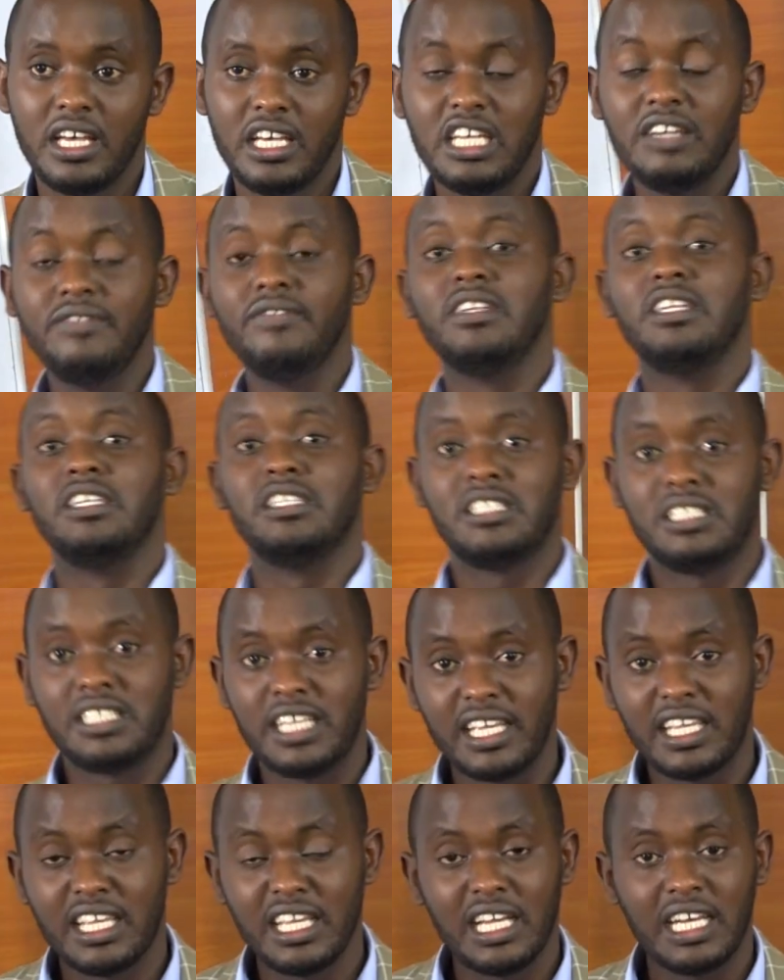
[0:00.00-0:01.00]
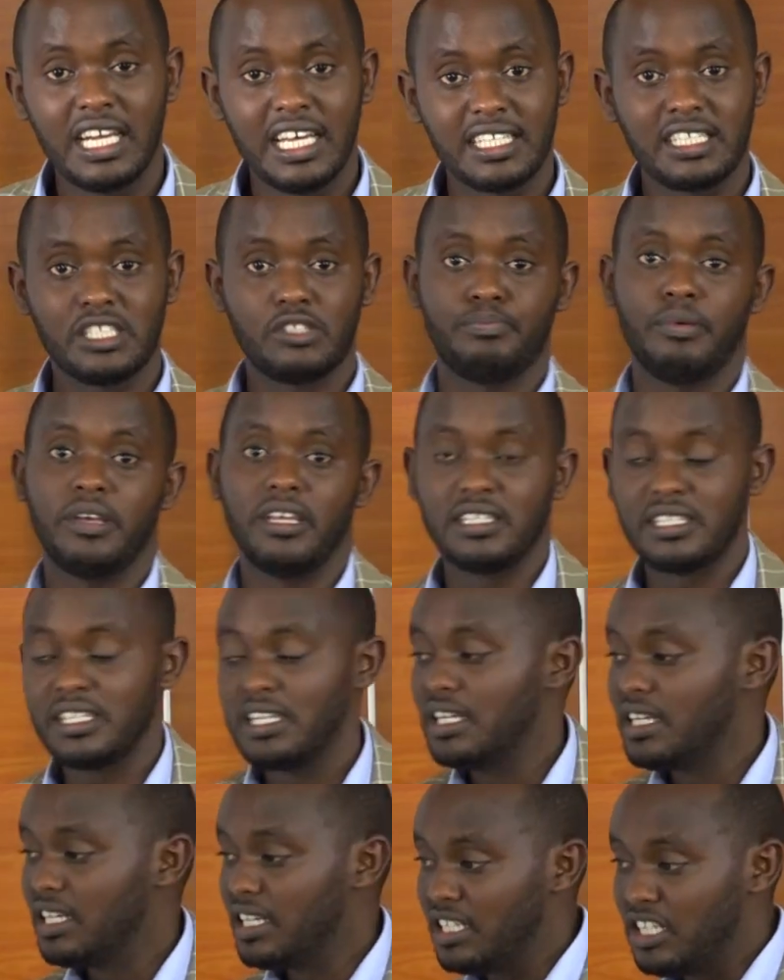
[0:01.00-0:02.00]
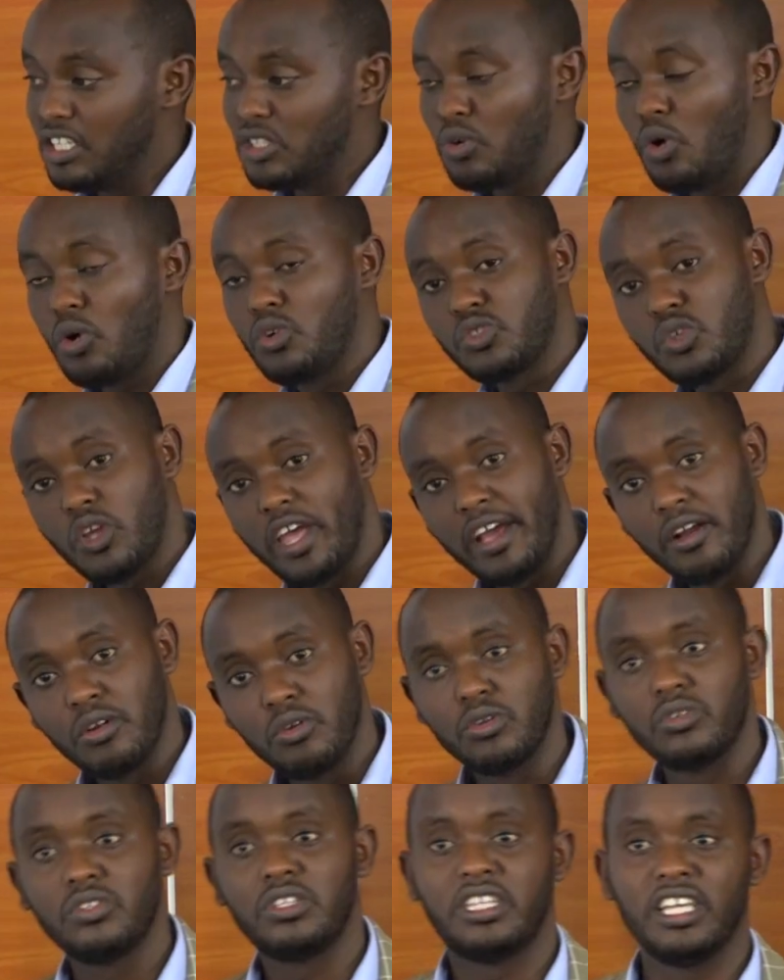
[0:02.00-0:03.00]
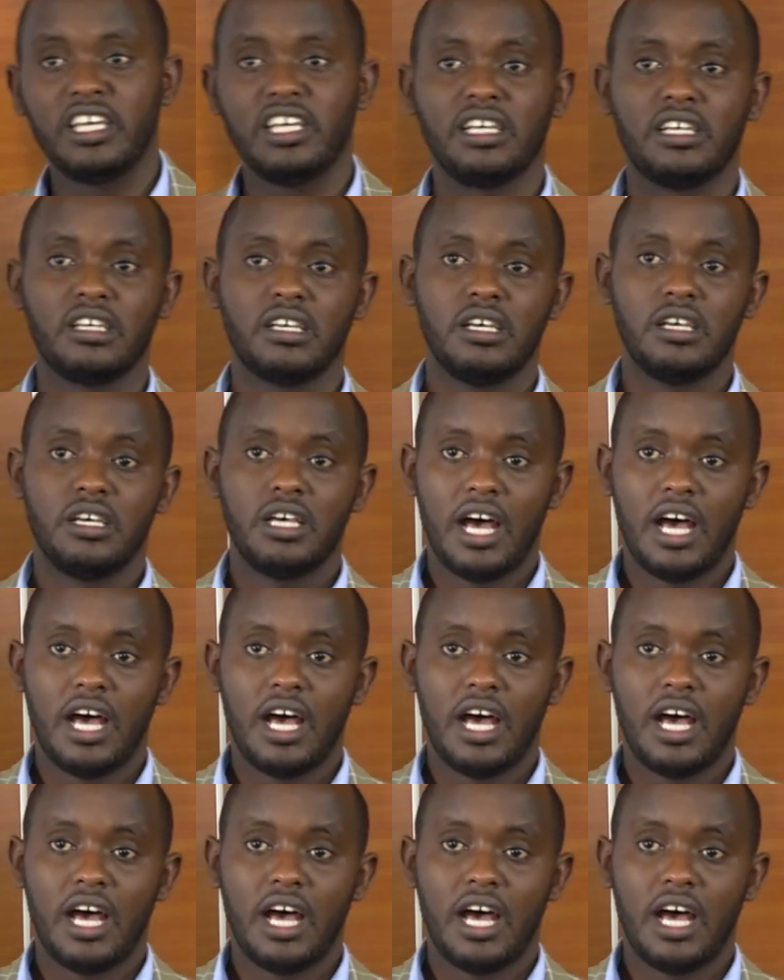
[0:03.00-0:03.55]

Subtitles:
if it is taking less space, it is also a good thing